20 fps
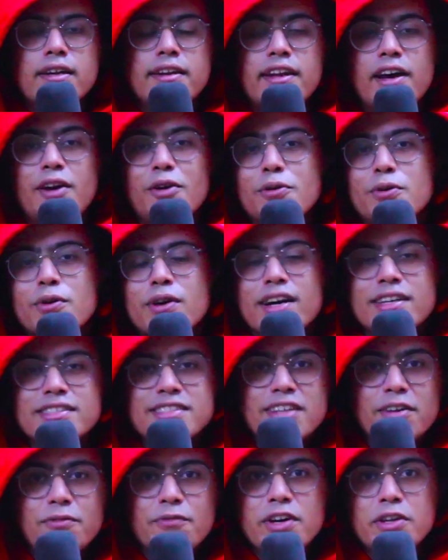Now,
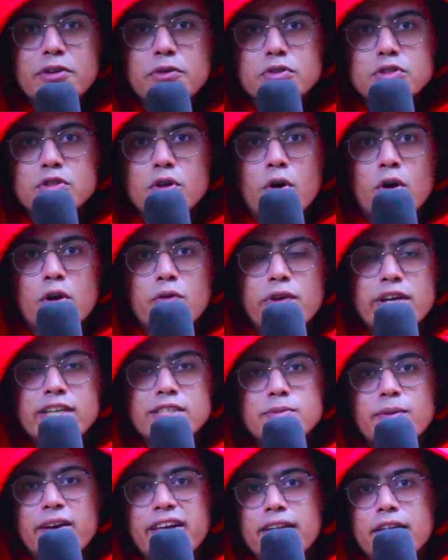as someone who's
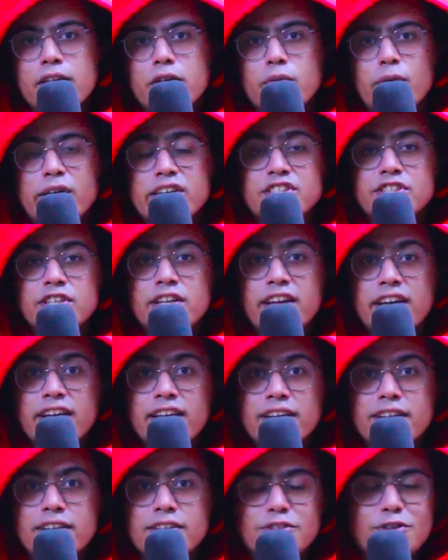always been
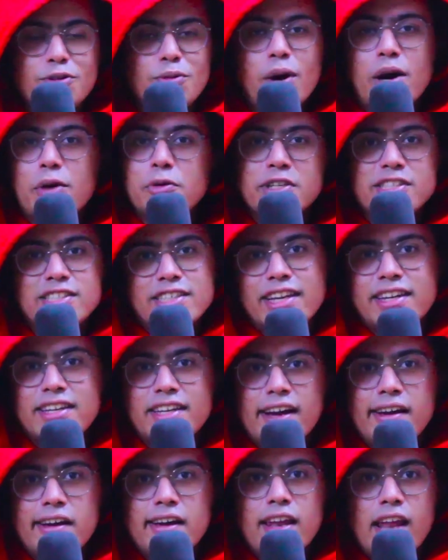questioning throughout his
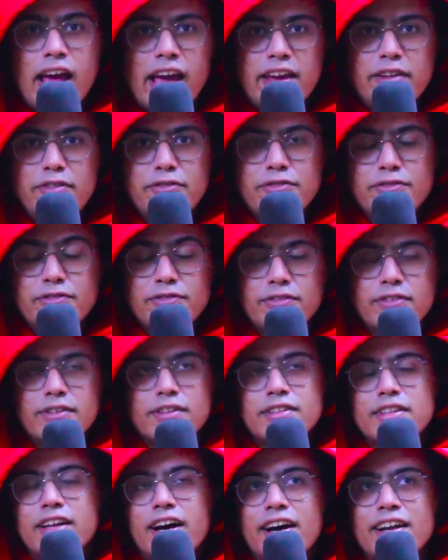entire life
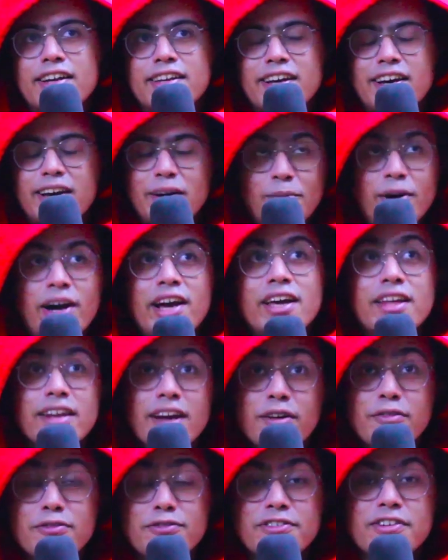that am I
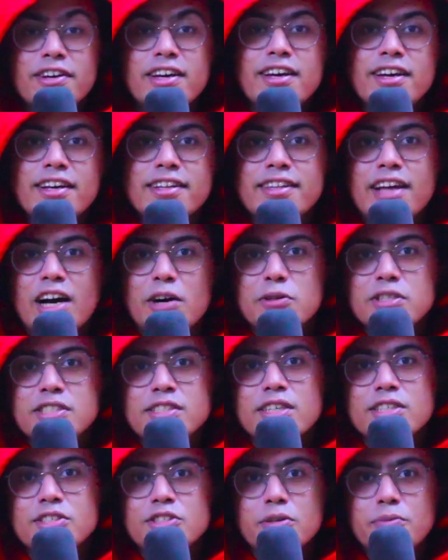enough, that
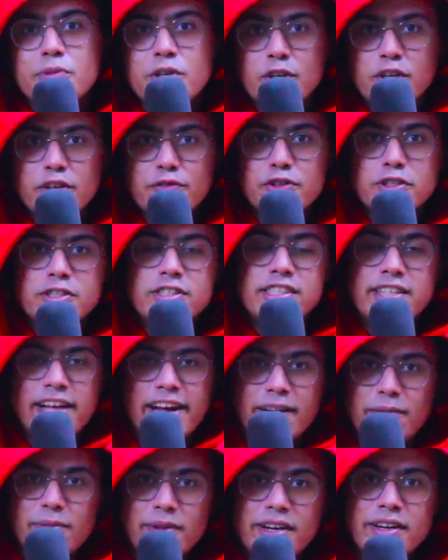was such a beautiful
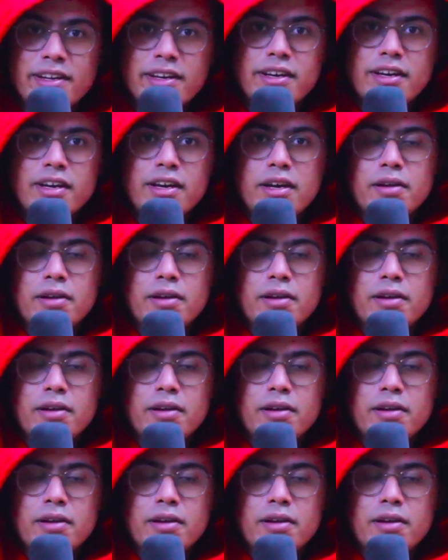statement,